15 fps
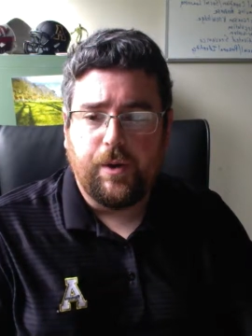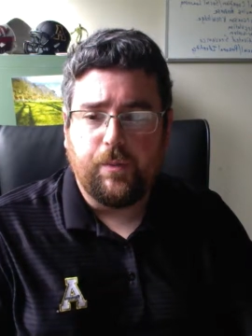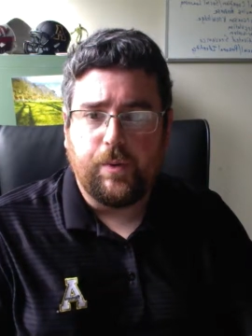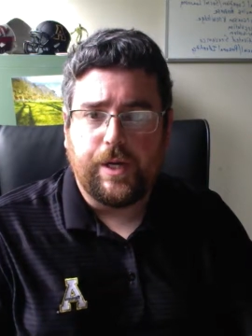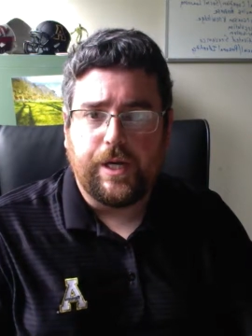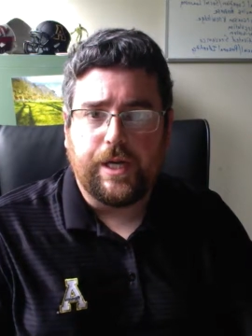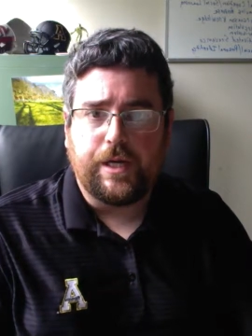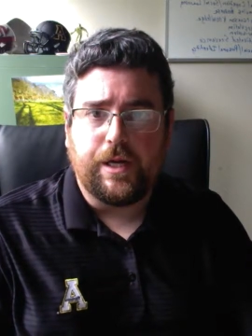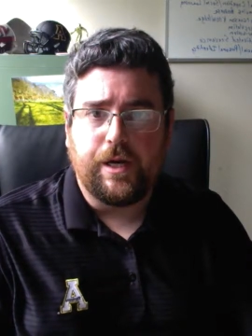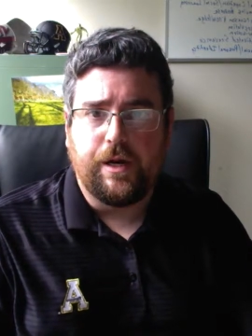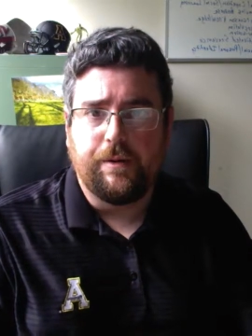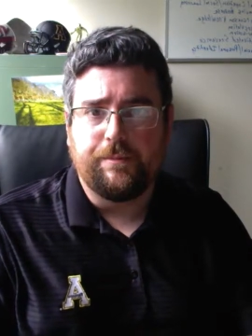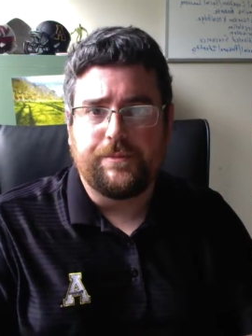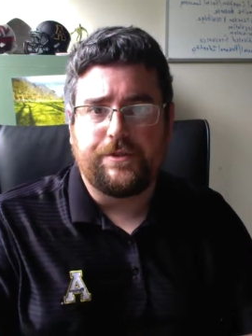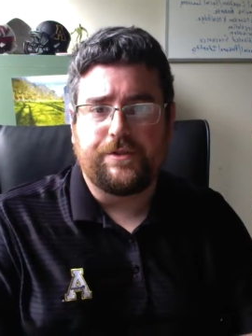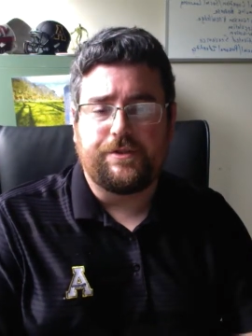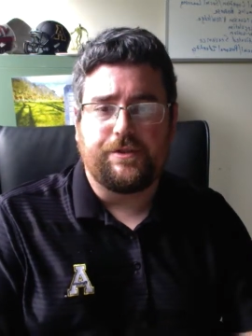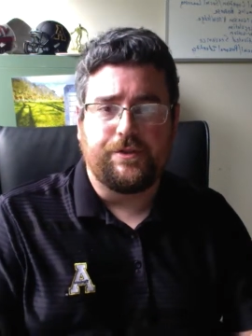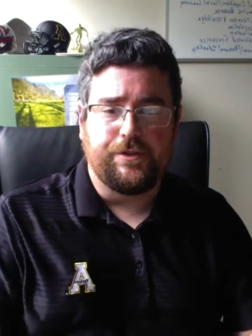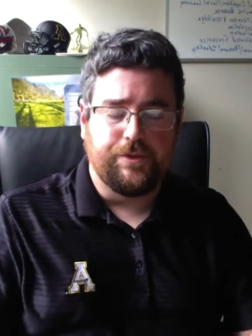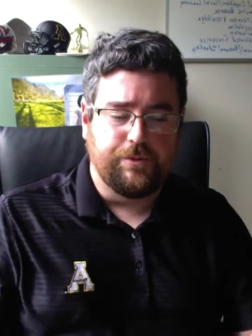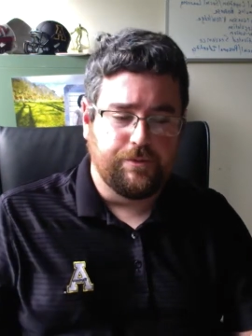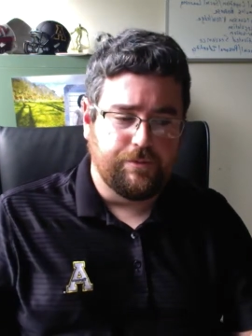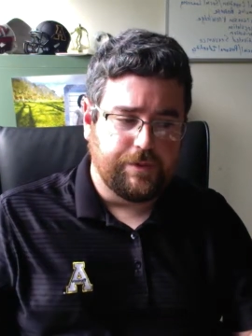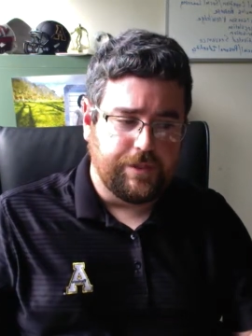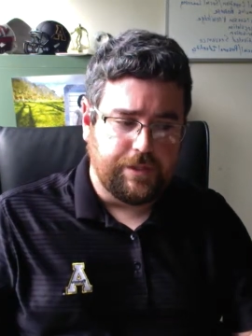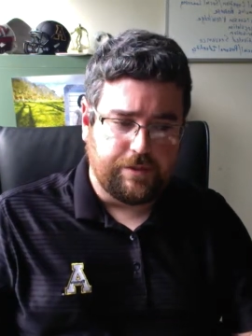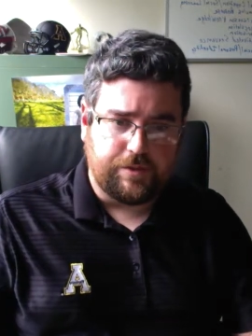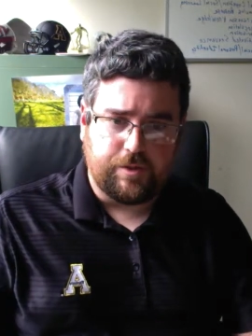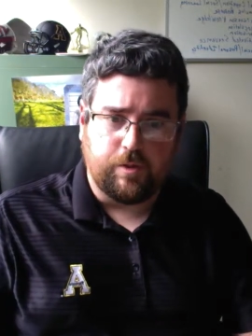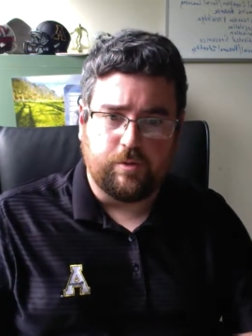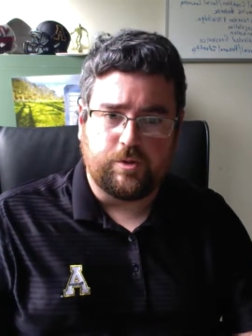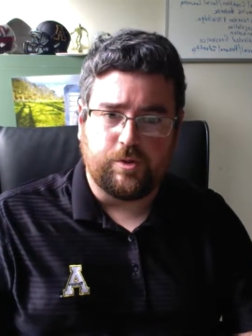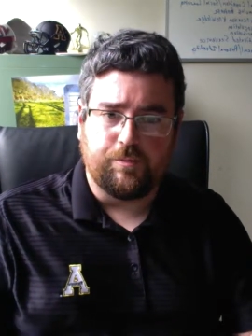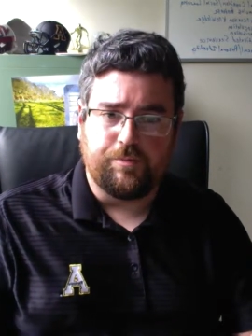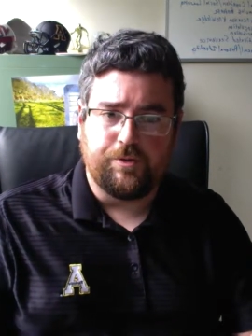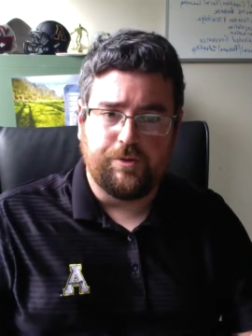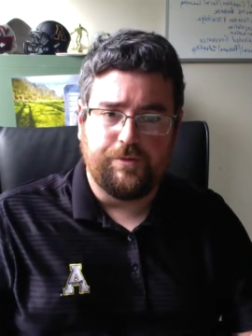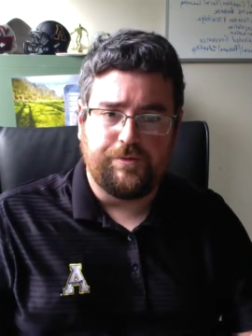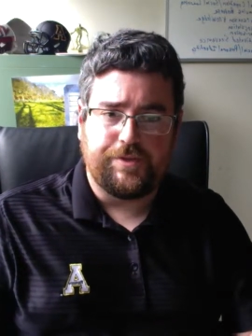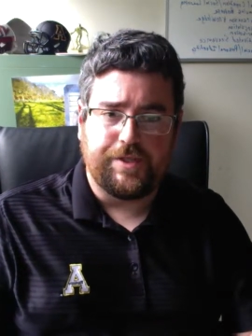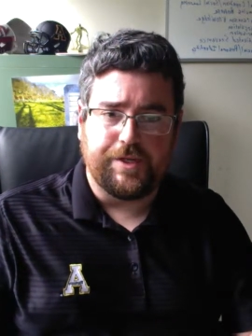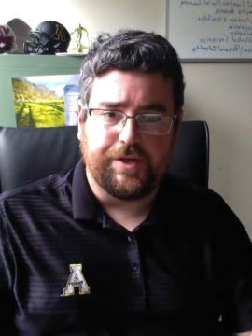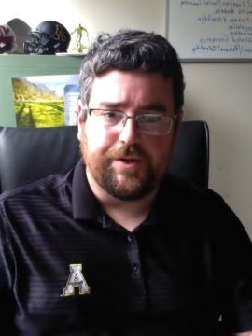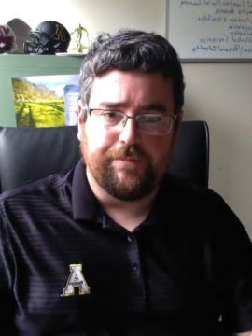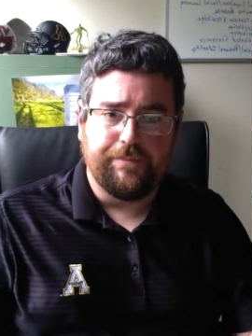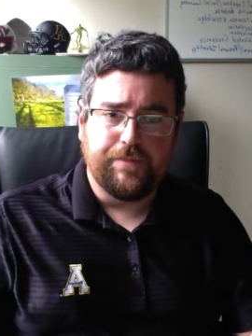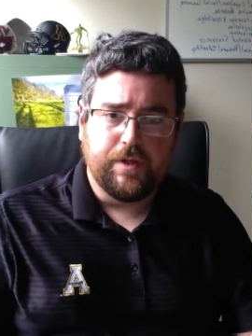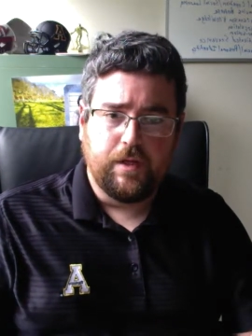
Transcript: when it comes to these social proofs here?